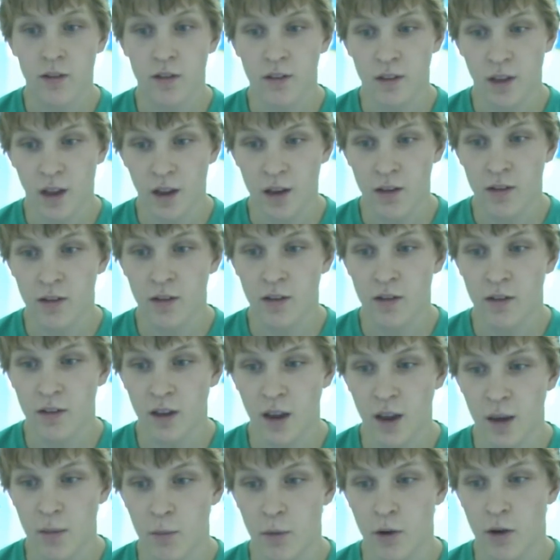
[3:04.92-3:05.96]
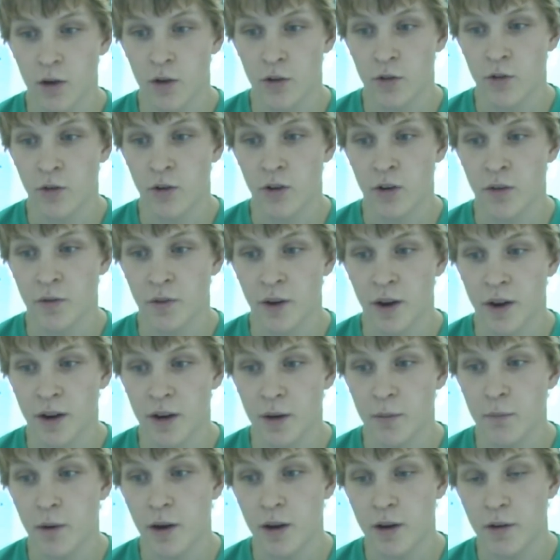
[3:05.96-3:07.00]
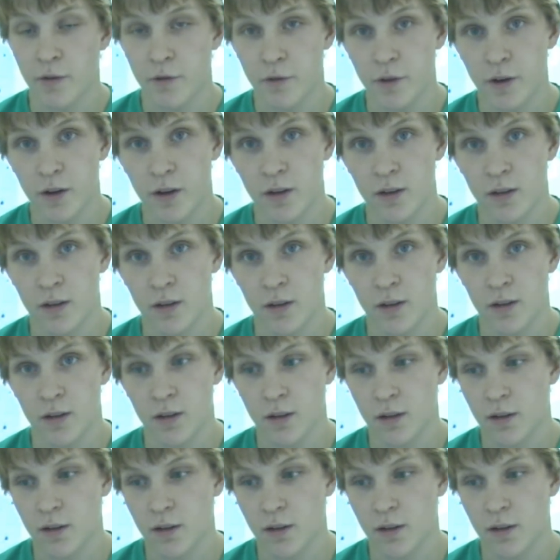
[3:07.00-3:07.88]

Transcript: stays the same because we are dividing by infinity.